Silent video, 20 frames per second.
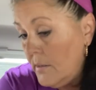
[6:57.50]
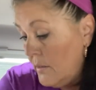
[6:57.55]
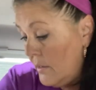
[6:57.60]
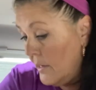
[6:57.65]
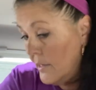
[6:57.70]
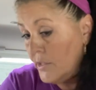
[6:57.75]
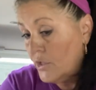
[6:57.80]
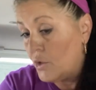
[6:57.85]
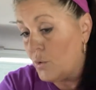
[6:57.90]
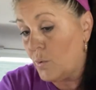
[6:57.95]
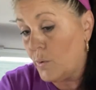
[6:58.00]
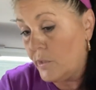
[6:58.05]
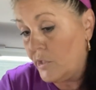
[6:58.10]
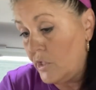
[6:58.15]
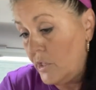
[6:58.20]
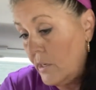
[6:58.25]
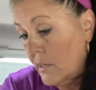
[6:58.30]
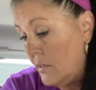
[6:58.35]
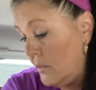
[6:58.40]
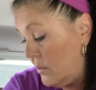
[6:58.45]
in
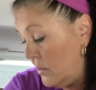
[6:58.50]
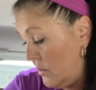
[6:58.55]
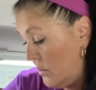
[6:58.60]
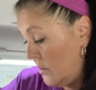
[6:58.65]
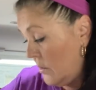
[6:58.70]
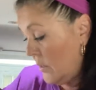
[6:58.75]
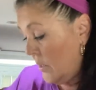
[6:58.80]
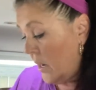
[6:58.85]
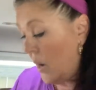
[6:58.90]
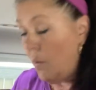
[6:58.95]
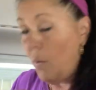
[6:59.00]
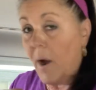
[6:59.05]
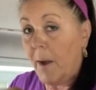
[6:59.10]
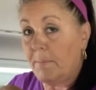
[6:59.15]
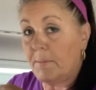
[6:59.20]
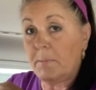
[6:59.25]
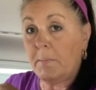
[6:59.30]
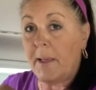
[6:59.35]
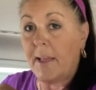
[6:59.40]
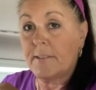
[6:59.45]
Georgia. I
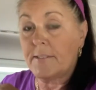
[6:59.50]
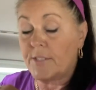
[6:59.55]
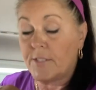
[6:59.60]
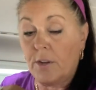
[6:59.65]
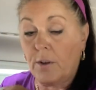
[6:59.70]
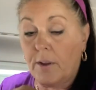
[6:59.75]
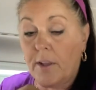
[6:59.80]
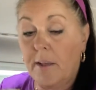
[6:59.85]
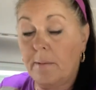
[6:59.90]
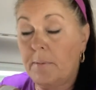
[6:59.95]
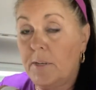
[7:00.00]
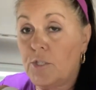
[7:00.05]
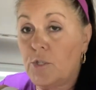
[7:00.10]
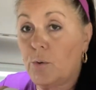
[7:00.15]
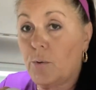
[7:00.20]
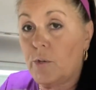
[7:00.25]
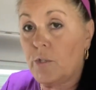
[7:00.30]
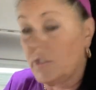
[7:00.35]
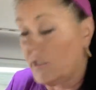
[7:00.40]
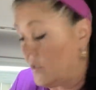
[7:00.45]
wiped them out so don't come to
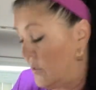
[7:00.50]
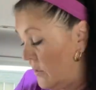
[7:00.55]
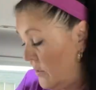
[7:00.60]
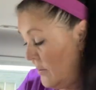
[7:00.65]
Georgia.